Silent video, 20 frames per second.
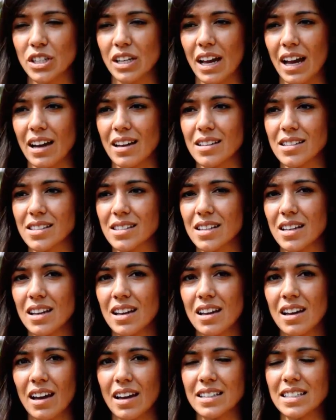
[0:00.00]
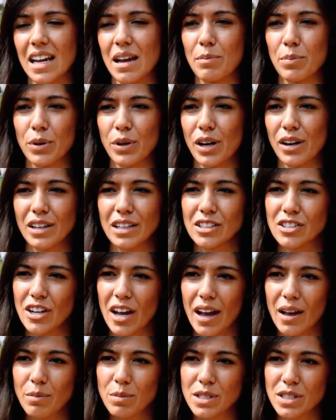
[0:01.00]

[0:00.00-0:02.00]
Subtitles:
has a temporary job,